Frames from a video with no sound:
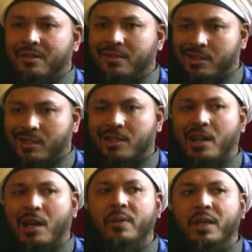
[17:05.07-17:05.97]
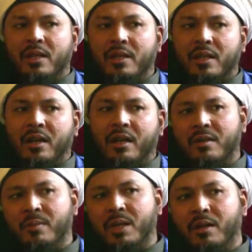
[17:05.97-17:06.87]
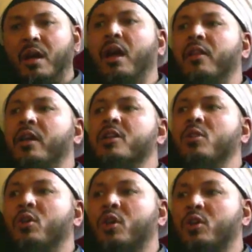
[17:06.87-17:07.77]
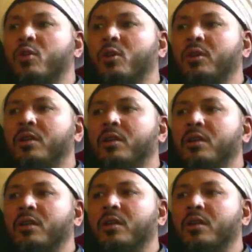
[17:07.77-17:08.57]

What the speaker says: This is happening in the Ahir Zaman. There is no control.